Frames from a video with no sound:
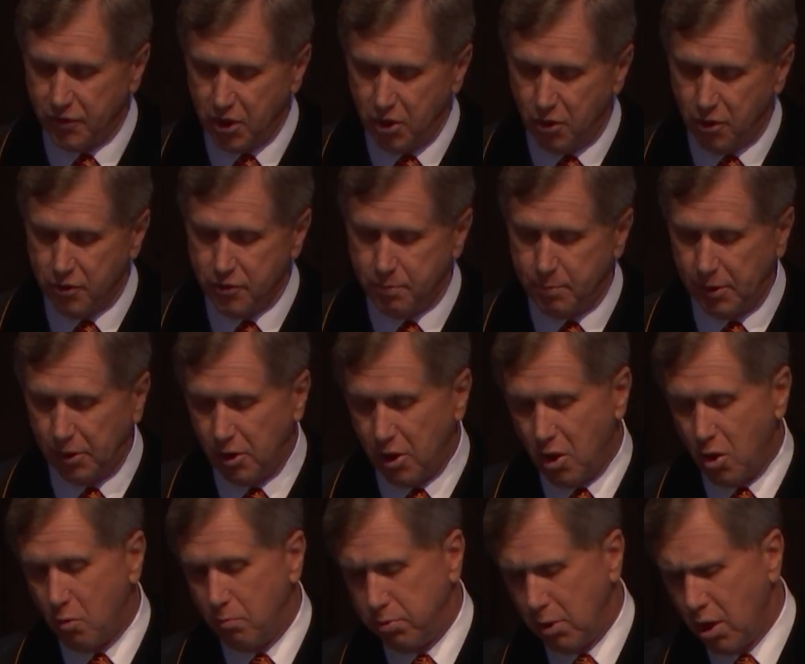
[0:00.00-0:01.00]
the earth
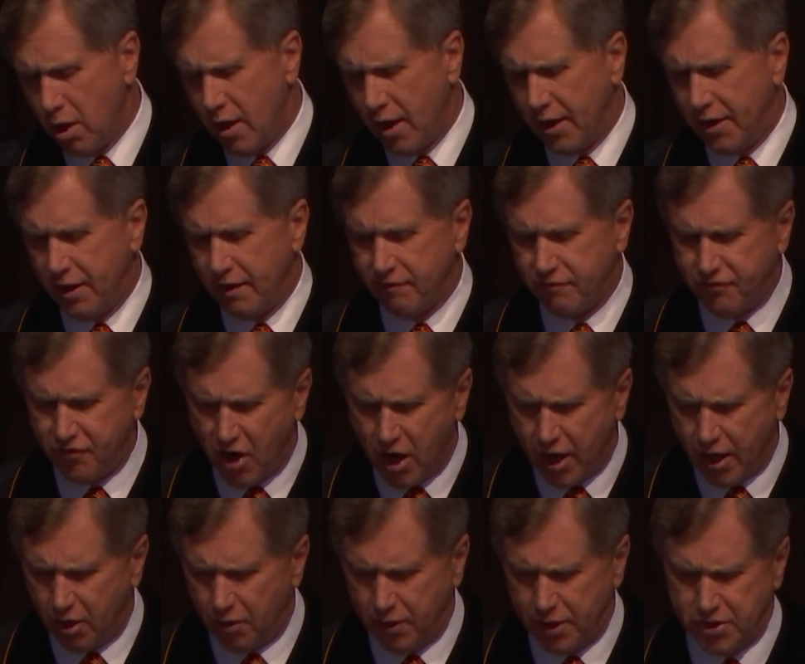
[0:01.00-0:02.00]
below blood and
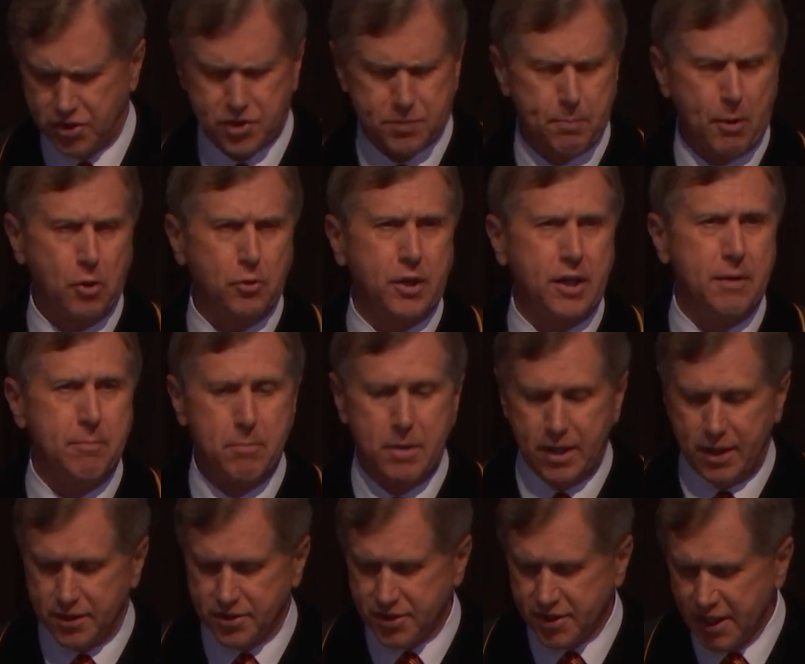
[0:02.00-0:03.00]
fire and smoky
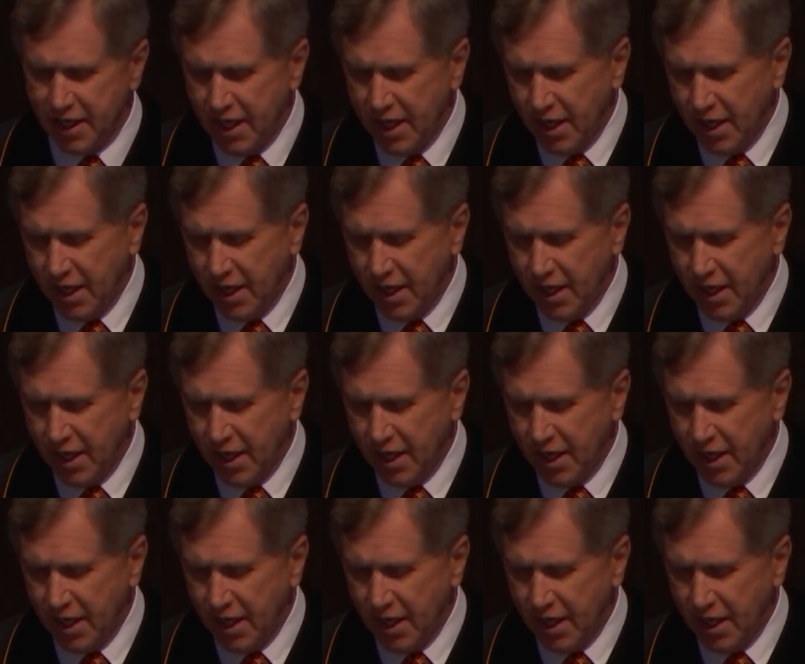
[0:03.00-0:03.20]
mist.